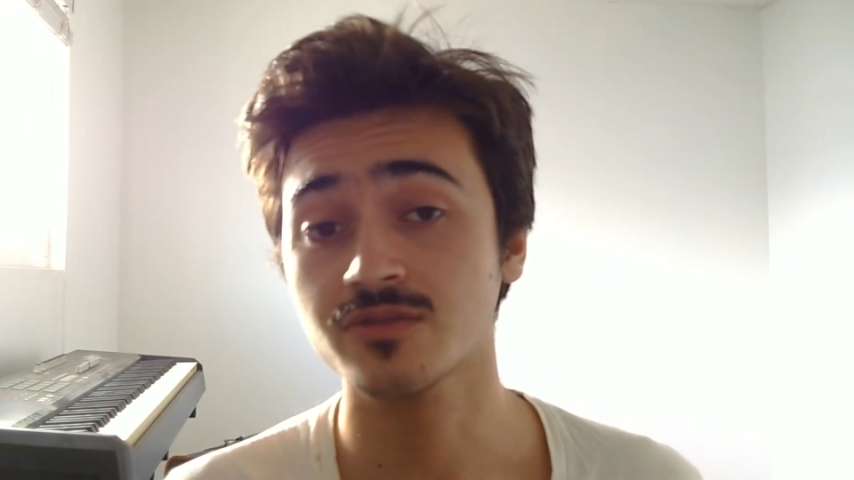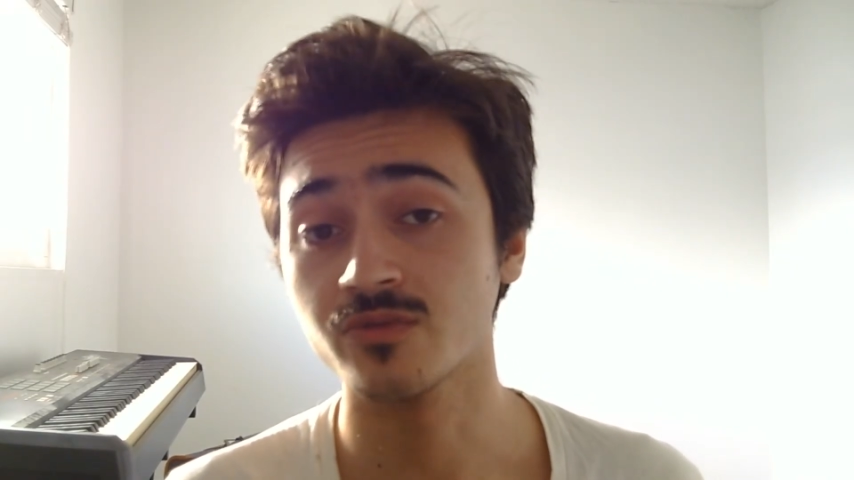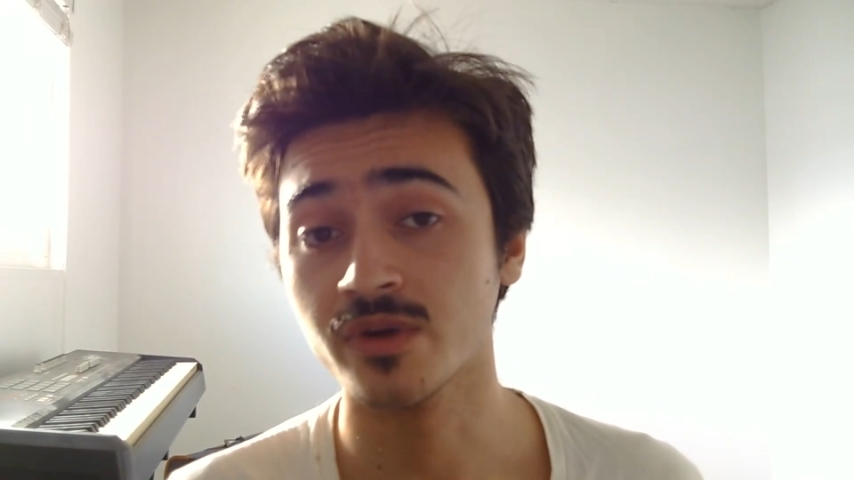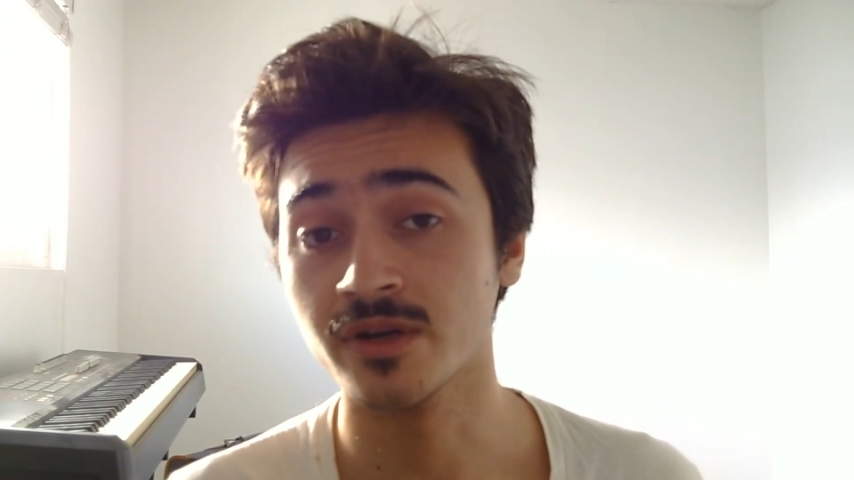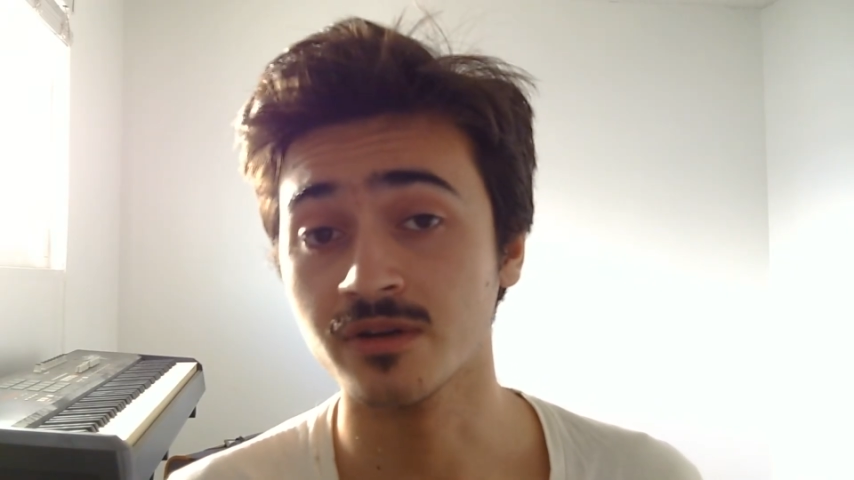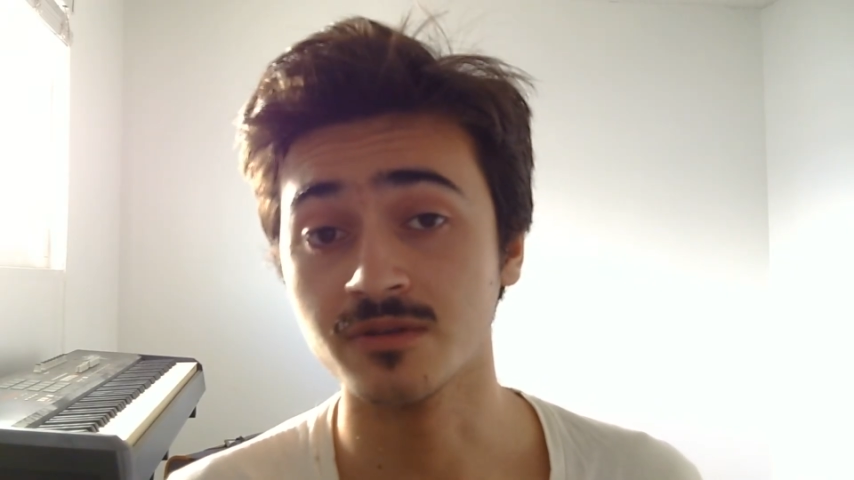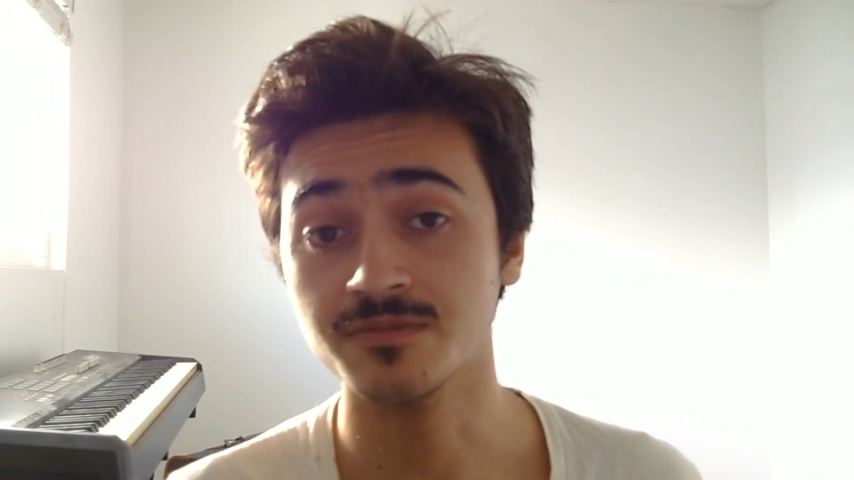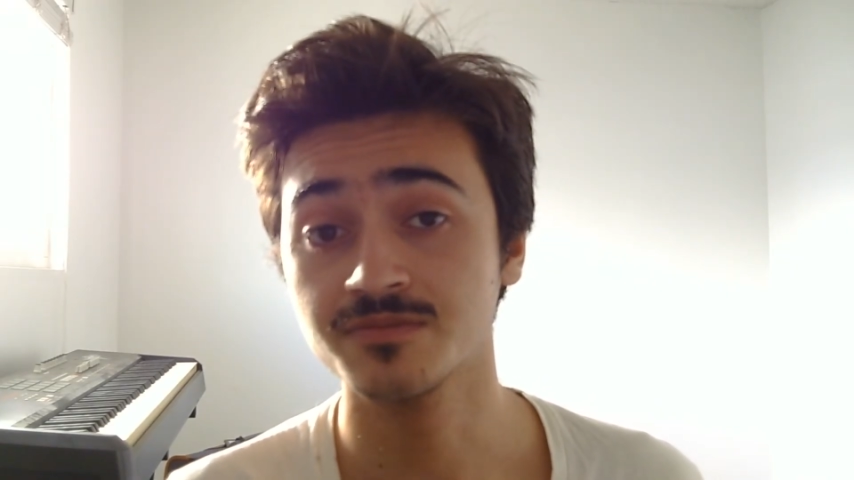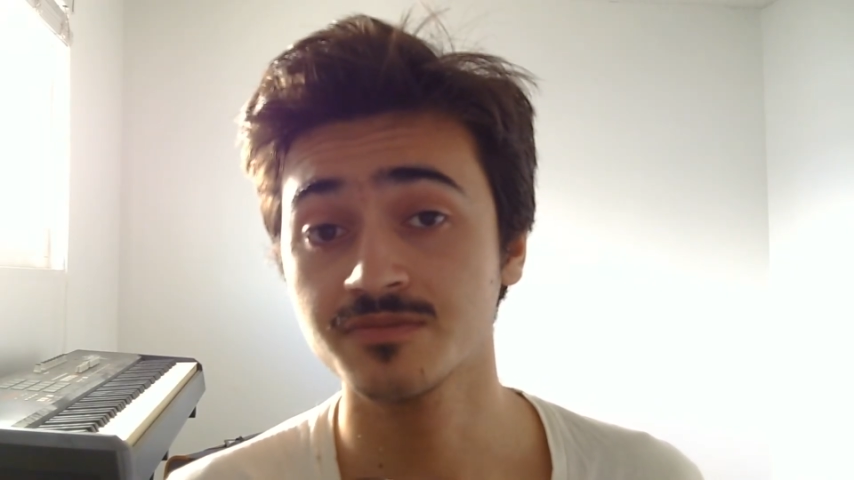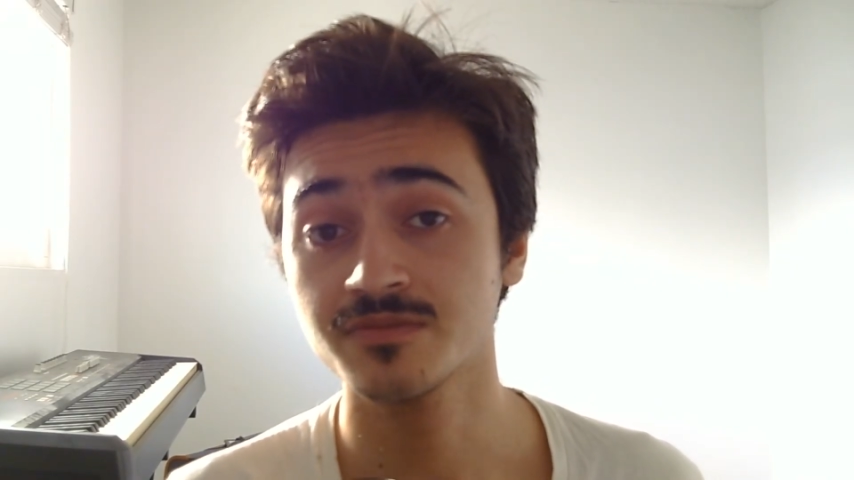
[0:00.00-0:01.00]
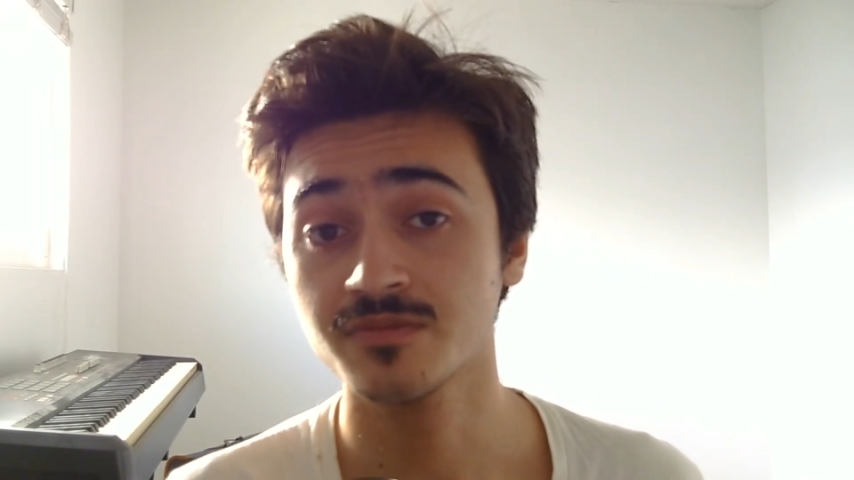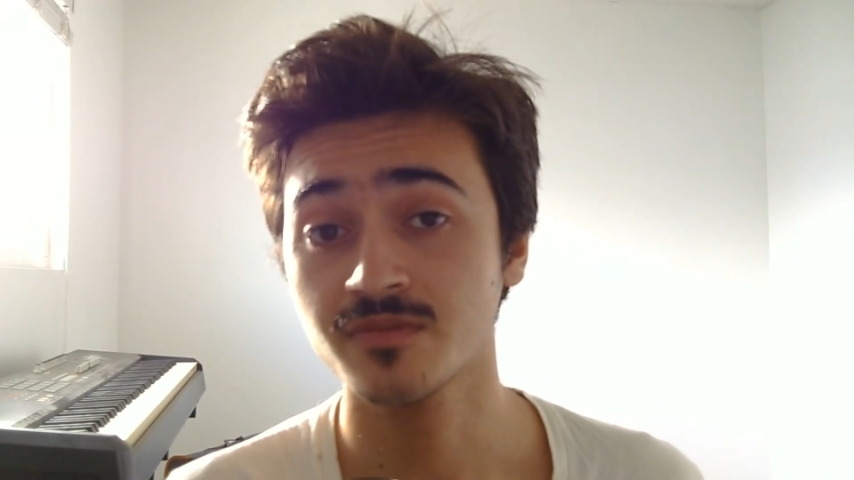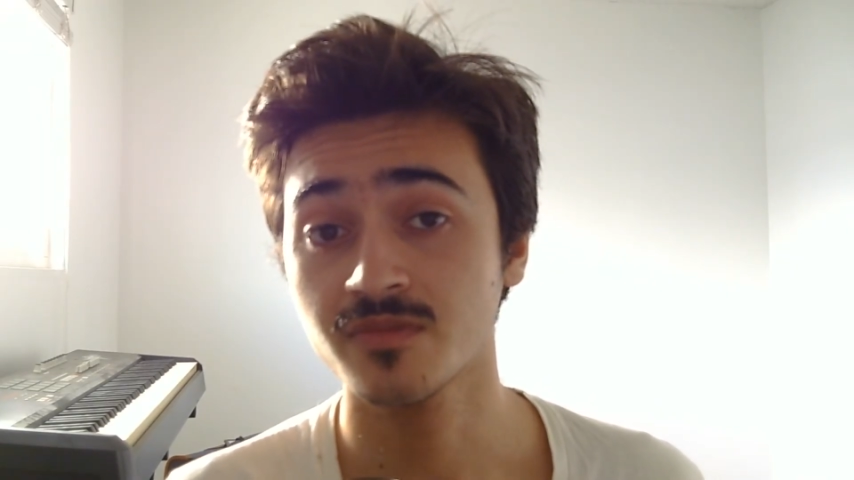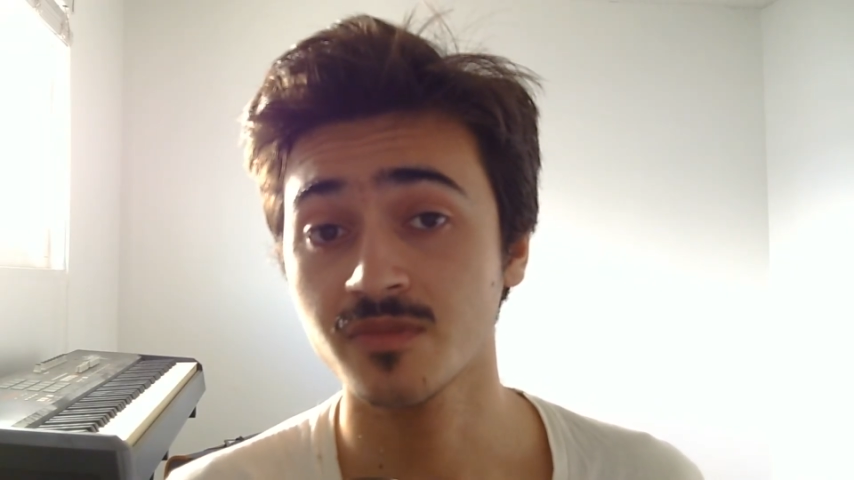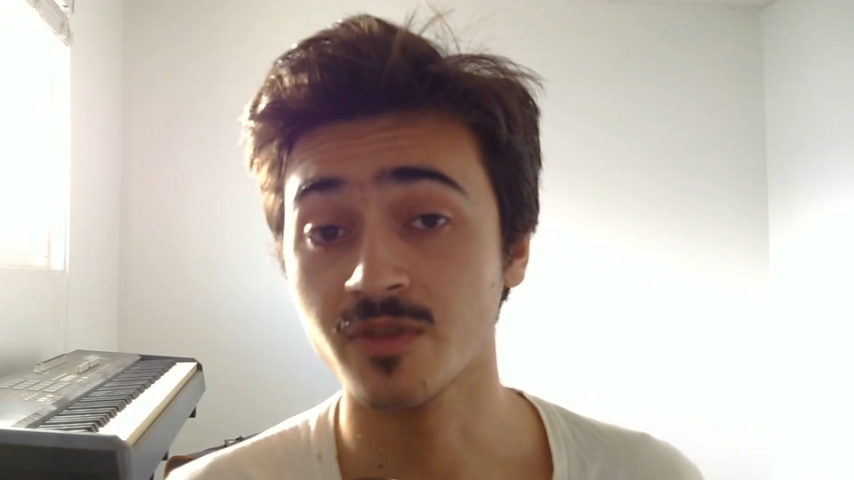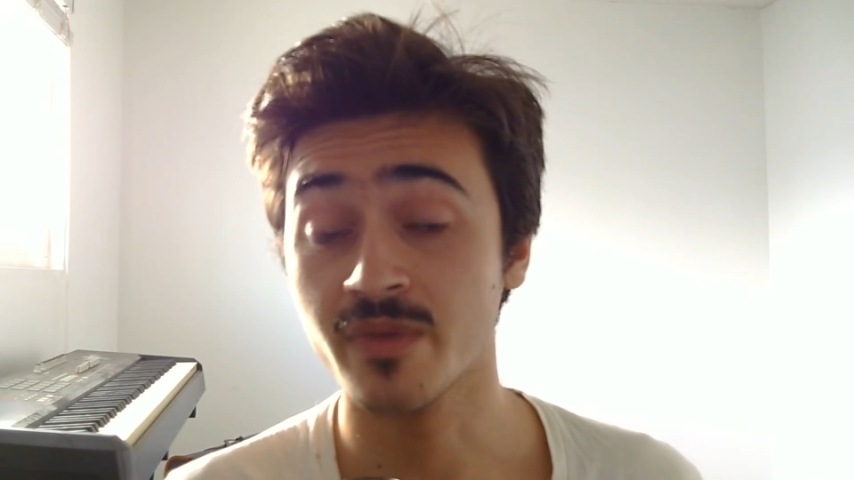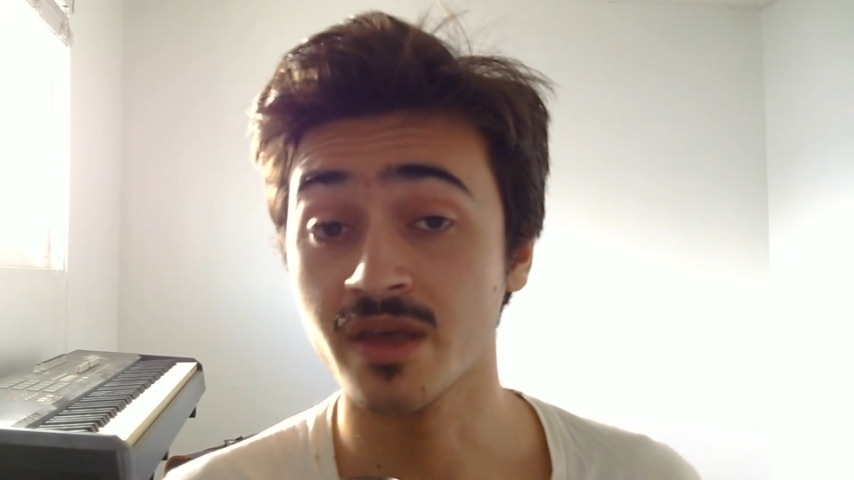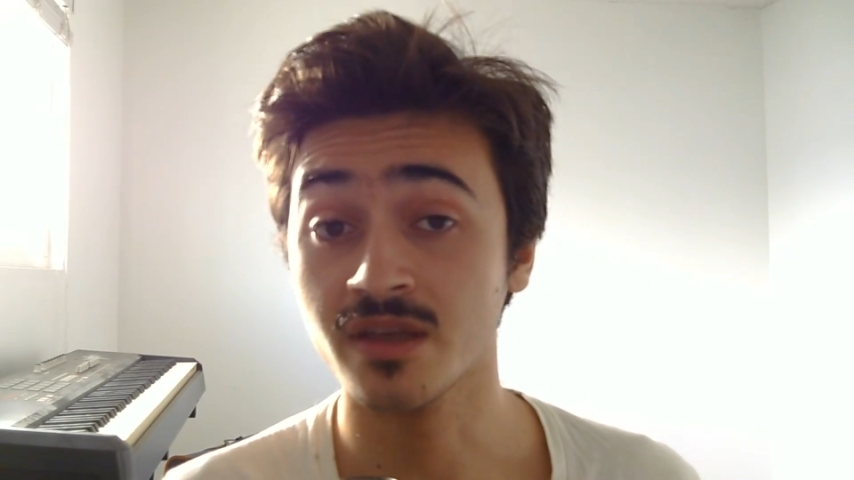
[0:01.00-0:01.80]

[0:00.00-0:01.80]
where the man